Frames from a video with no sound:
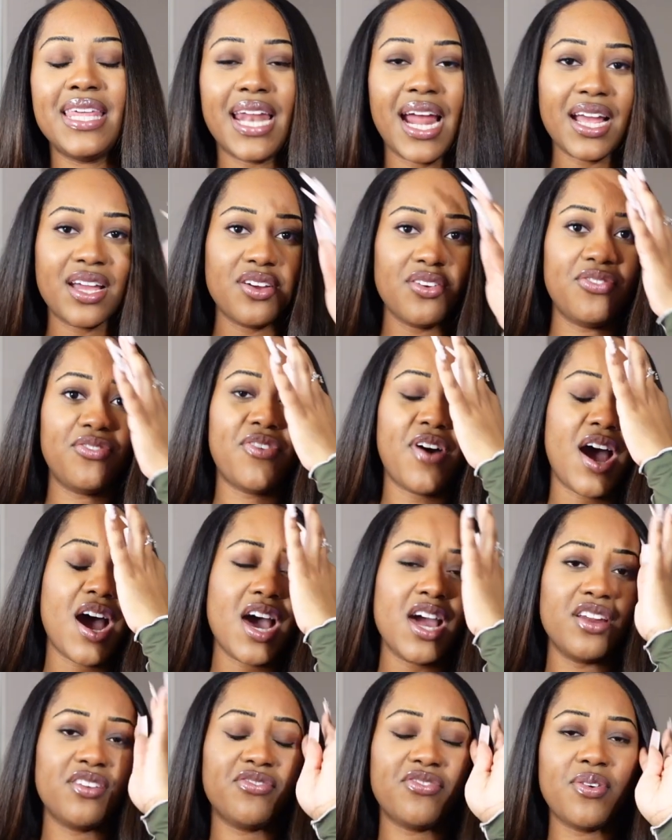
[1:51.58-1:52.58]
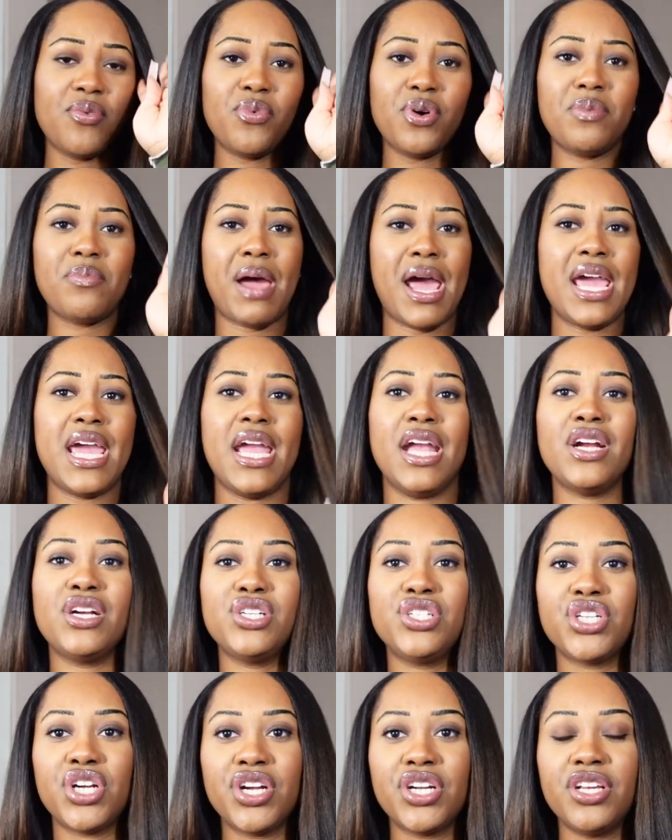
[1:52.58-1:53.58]
that I could find from when my
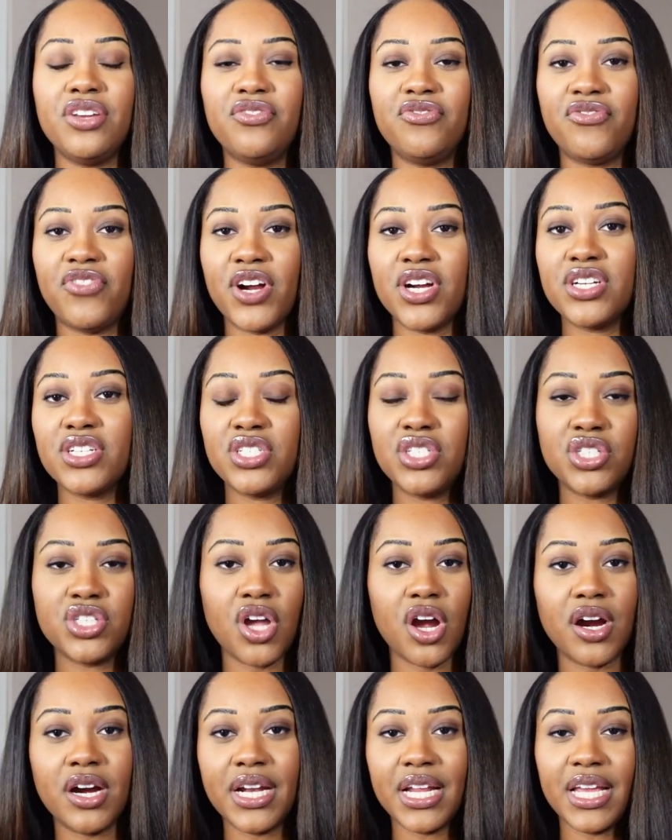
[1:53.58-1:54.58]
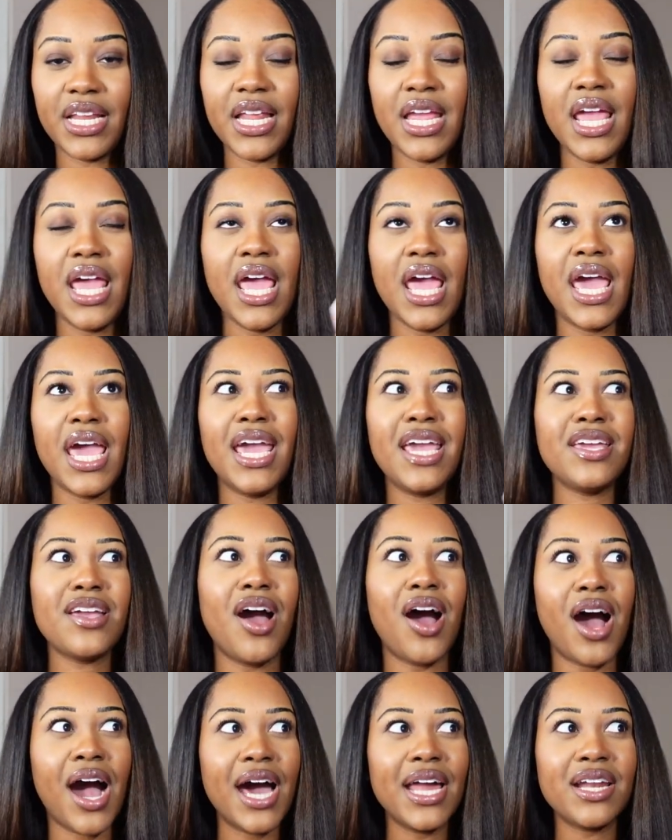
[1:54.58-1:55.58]
hair journey first started. And y'all,
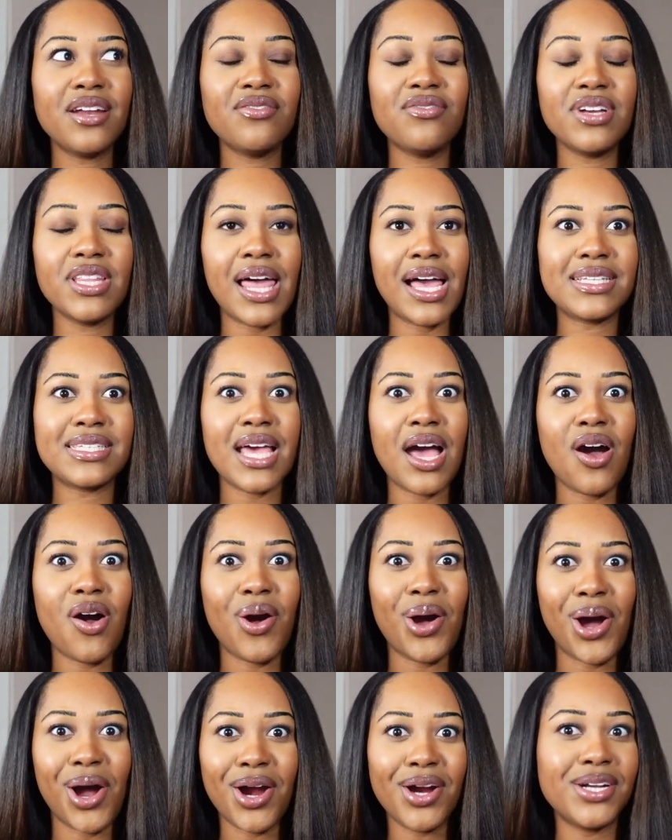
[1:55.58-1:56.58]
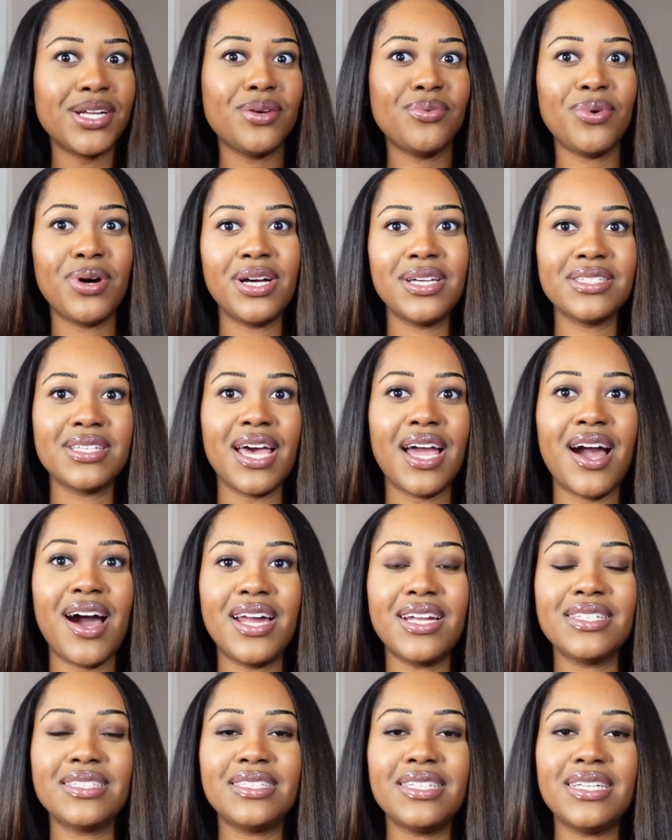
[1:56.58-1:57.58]
I didn't realize how hard it was. Like
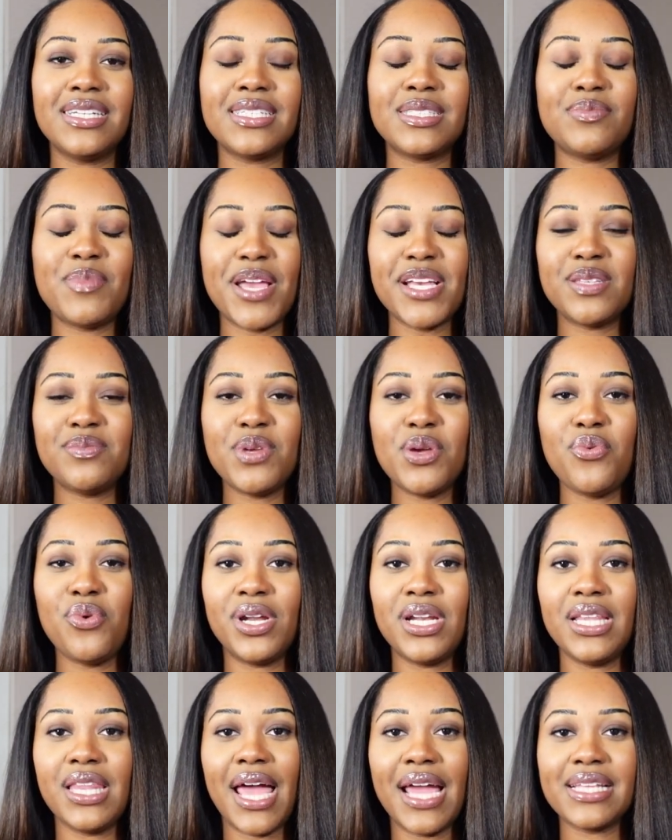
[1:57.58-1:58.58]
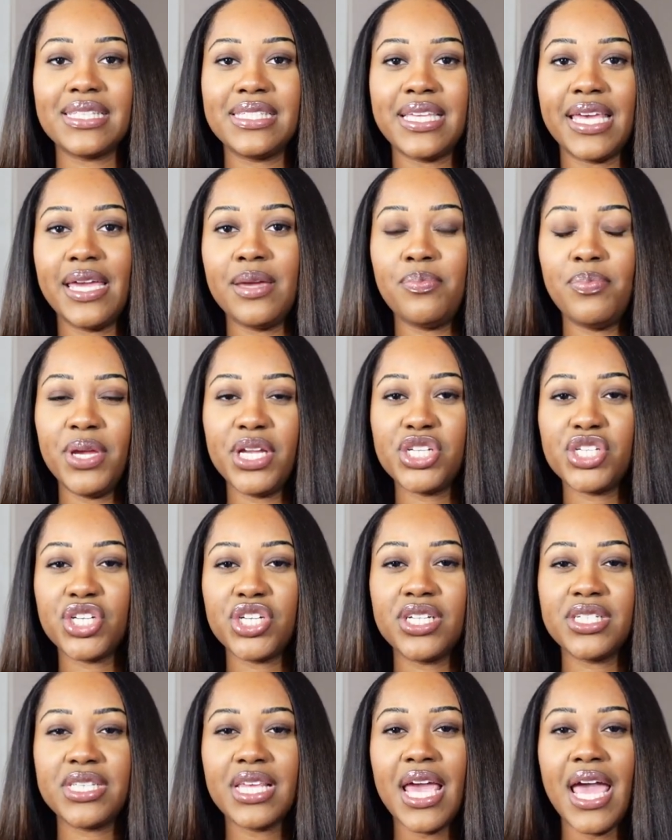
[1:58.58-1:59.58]
honestly, this makes me want to like take
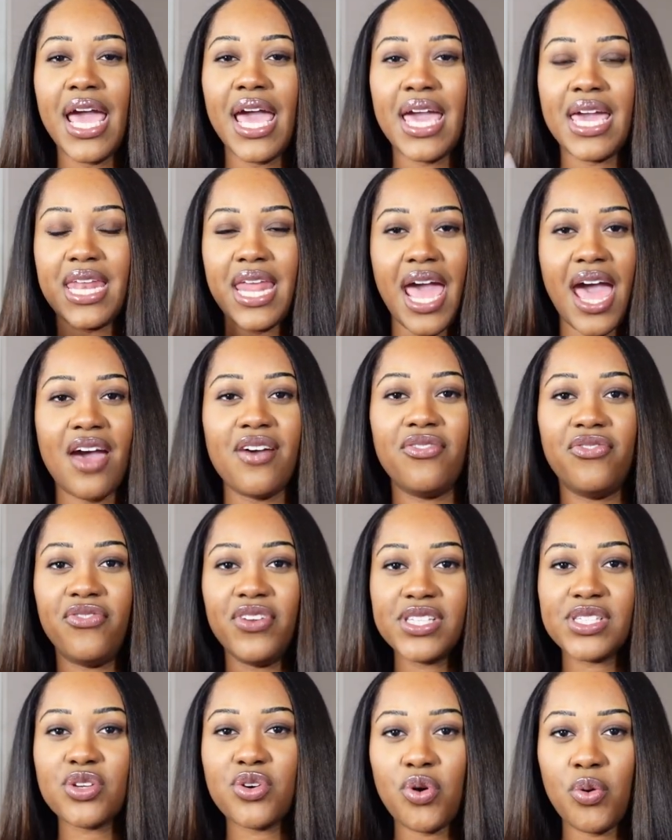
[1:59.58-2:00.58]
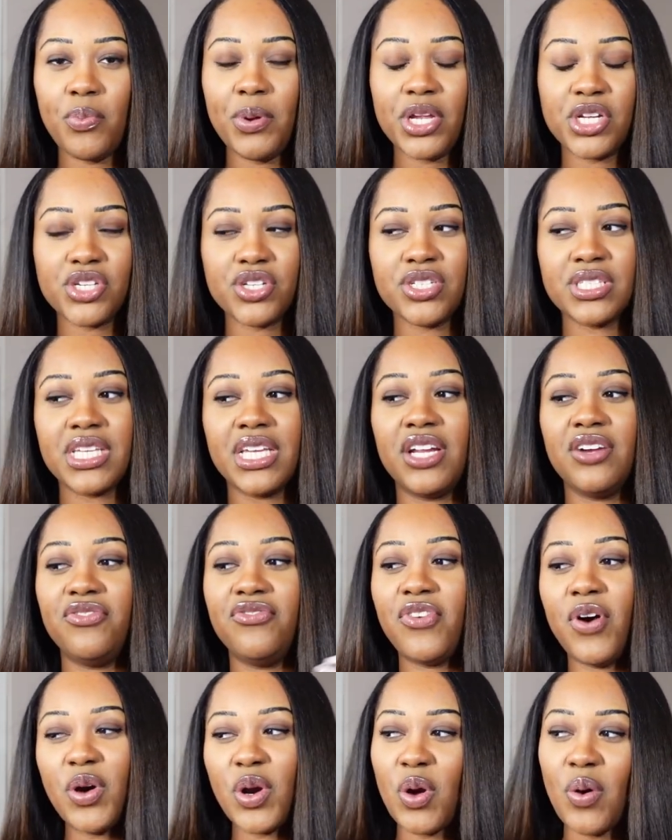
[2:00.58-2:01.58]
pictures and have physical pictures in a
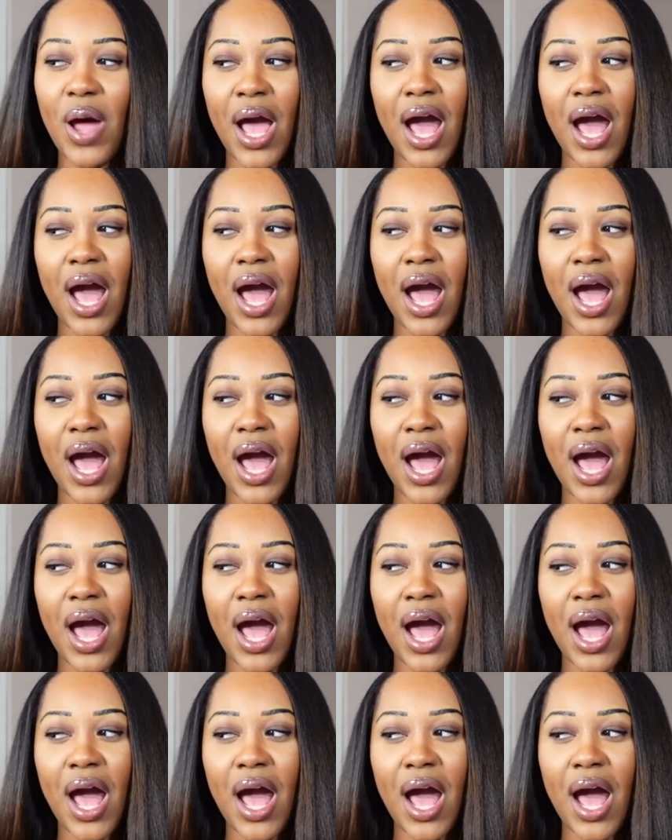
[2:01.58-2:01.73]
photo